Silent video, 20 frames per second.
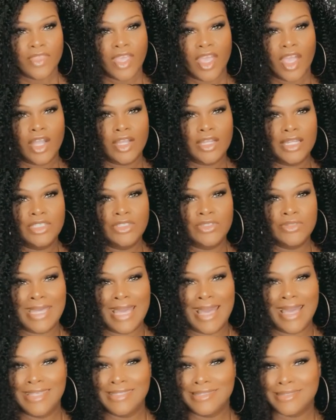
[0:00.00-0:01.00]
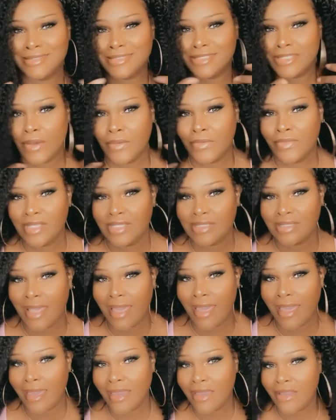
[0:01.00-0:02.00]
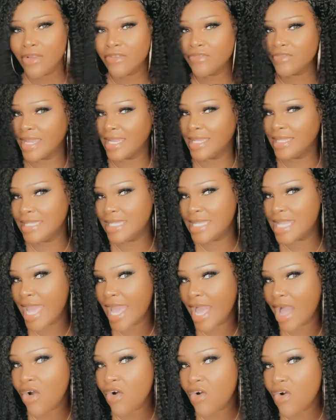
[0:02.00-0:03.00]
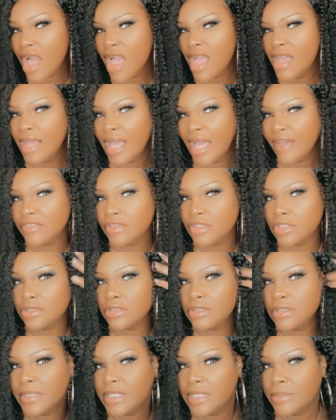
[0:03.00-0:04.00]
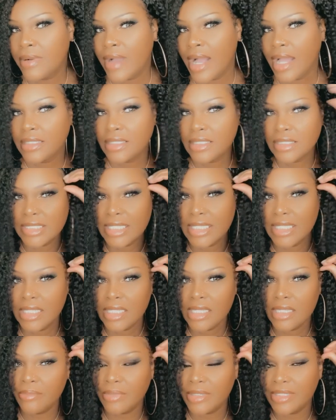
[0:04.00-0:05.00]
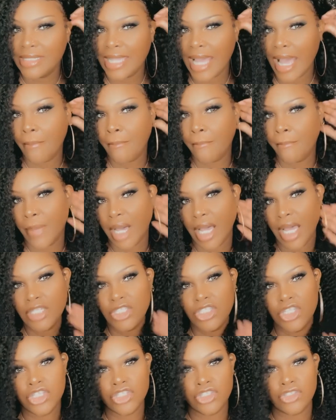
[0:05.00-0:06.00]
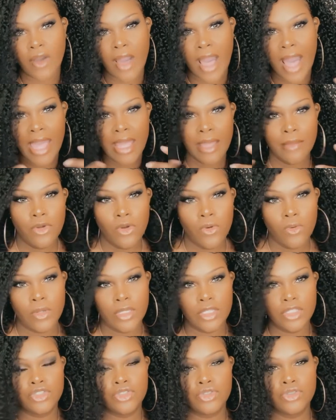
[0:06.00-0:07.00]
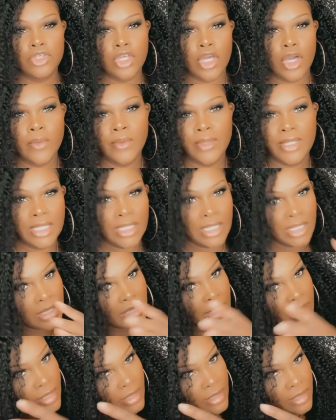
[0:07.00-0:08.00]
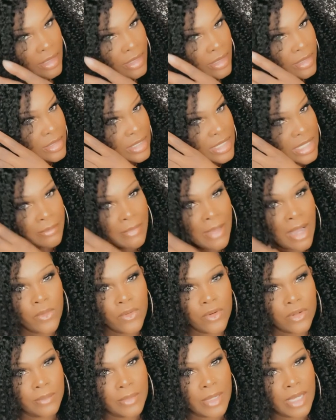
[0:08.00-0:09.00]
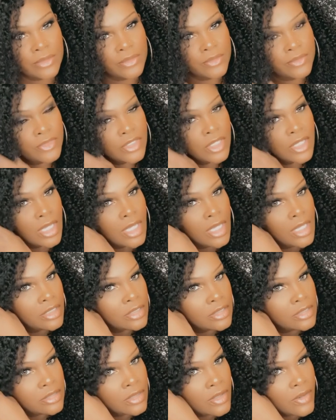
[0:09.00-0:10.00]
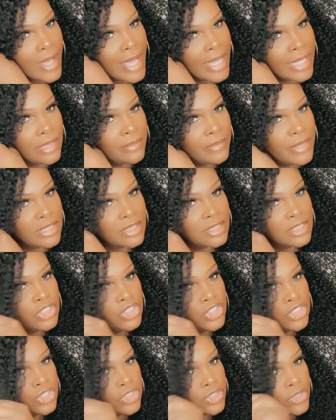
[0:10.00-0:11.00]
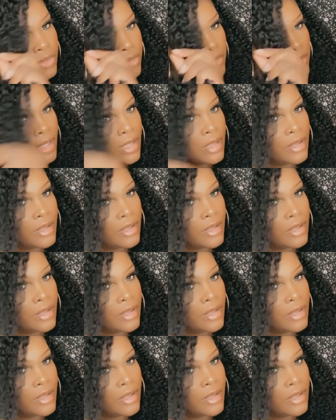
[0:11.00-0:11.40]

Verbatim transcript: all right, you guys, and so this hair right now have a little bit of product in it, but not much. So I am going to go in and get my water bottle so I can basically show y'all